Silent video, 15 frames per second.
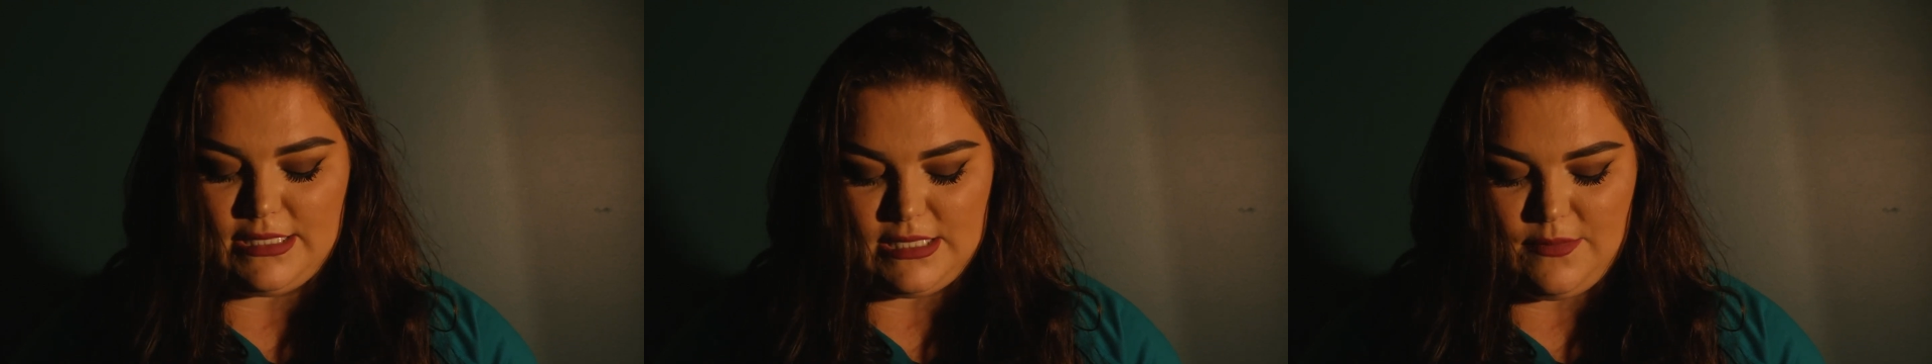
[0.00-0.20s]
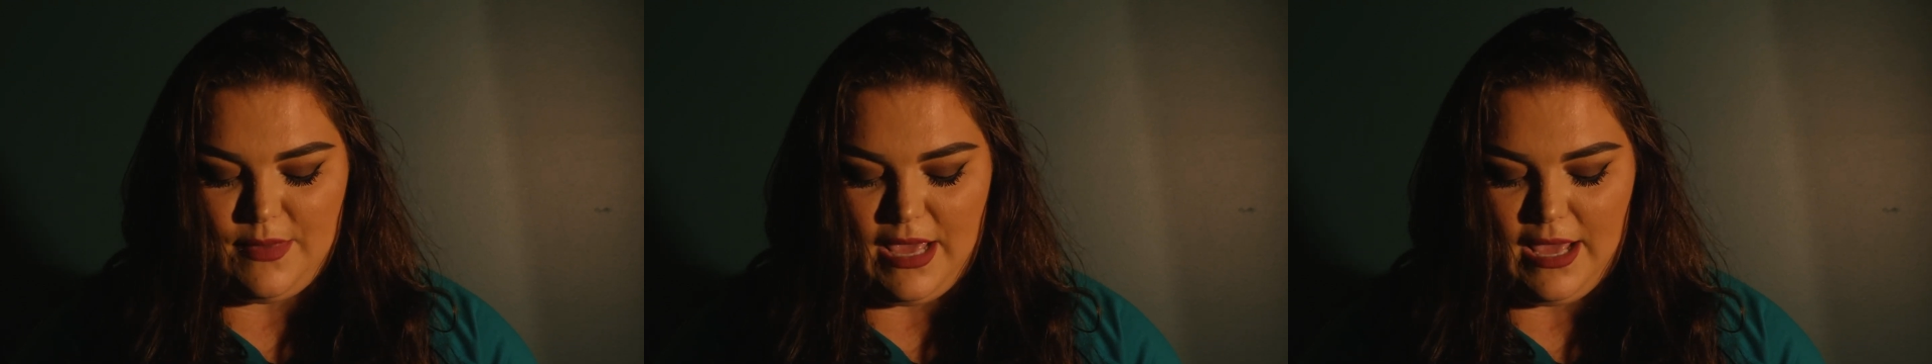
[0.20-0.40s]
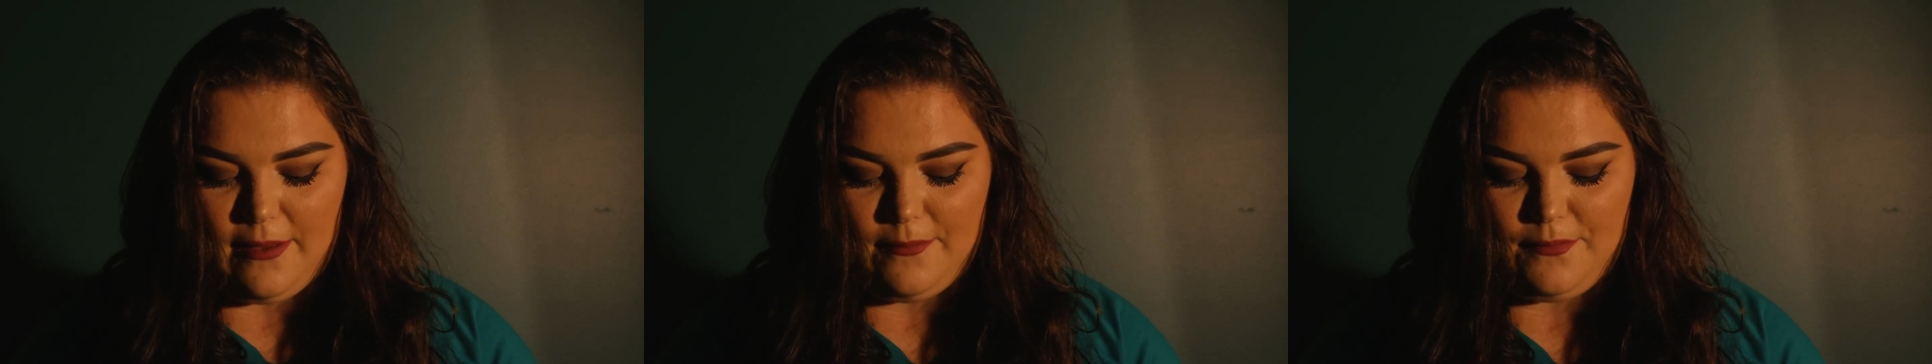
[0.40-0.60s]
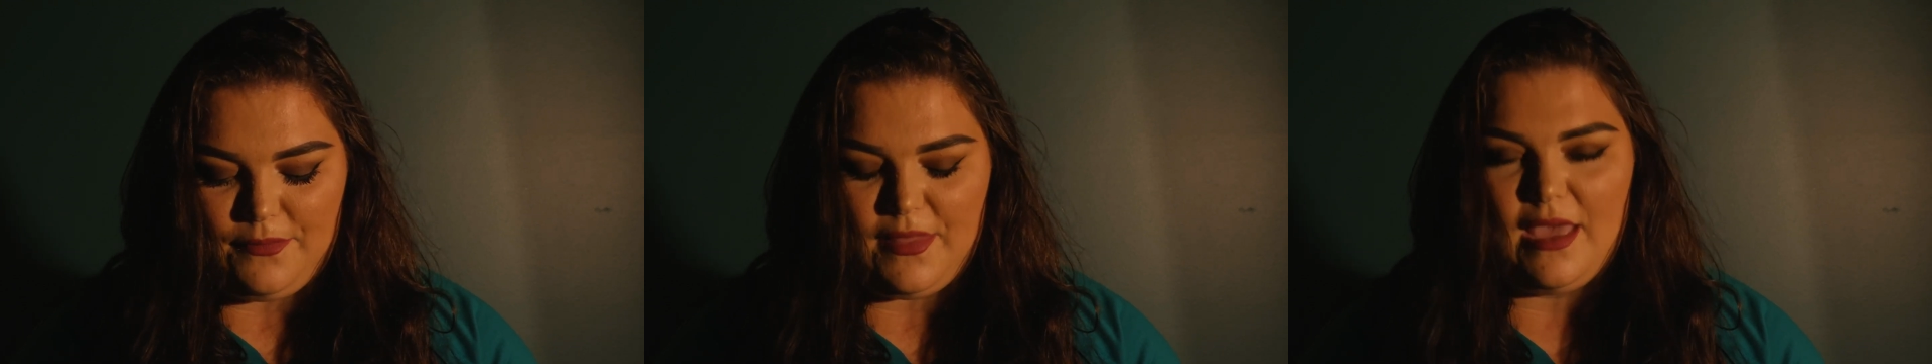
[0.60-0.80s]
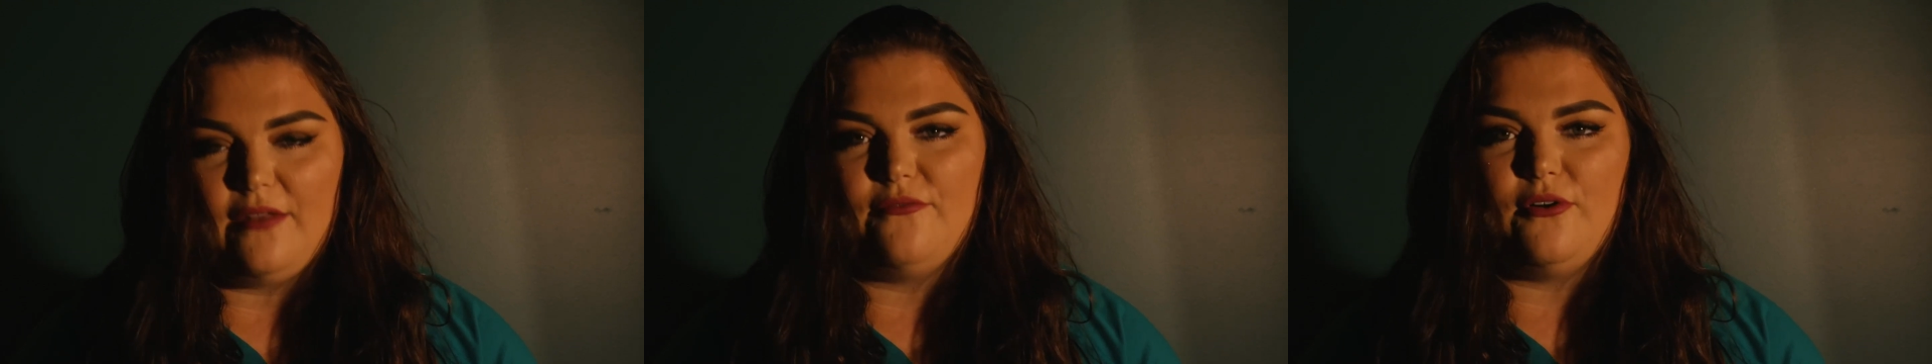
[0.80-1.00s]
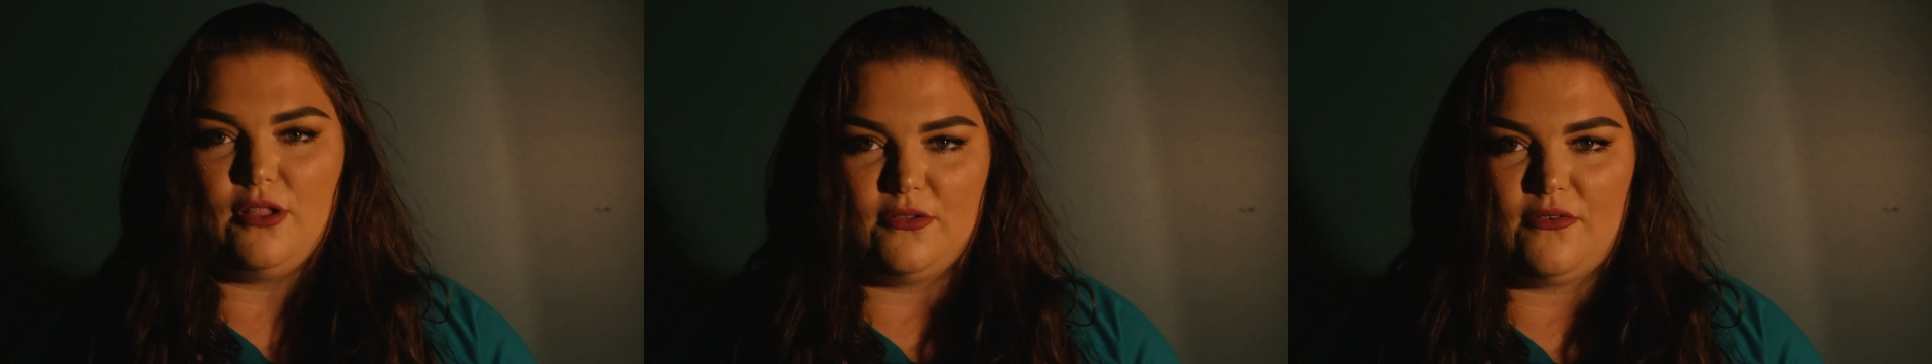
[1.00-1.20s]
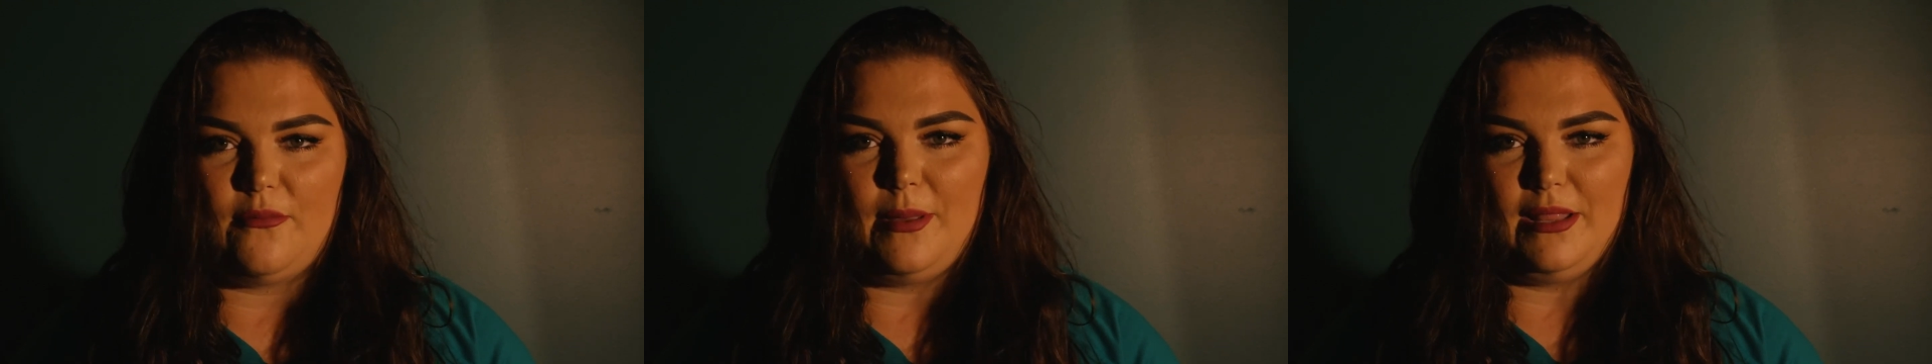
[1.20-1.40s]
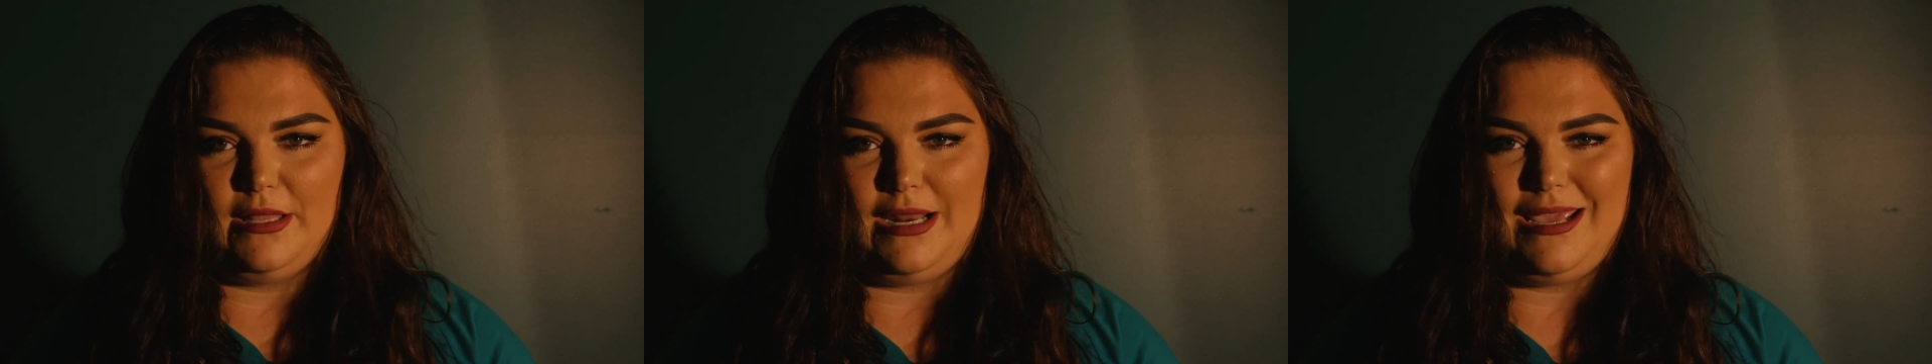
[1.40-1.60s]
to me, and full of
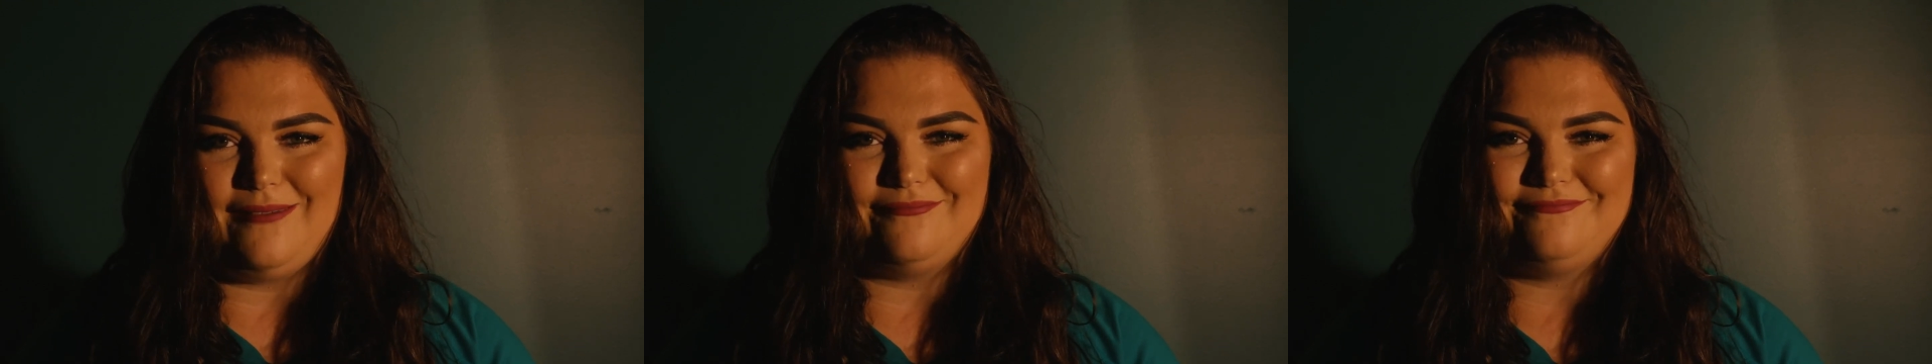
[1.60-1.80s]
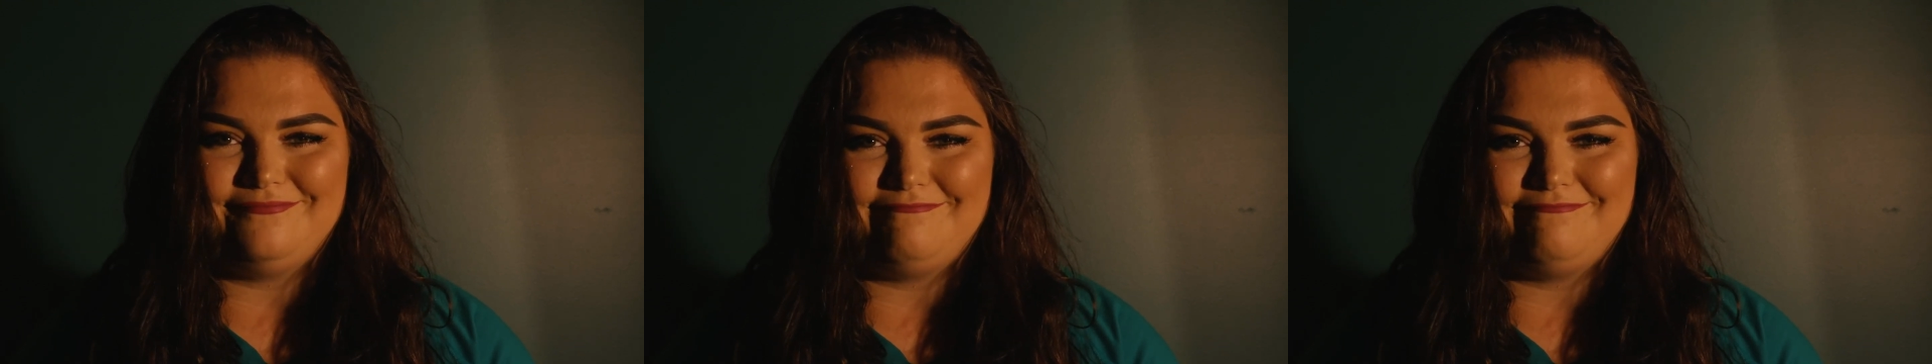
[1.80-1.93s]
ability.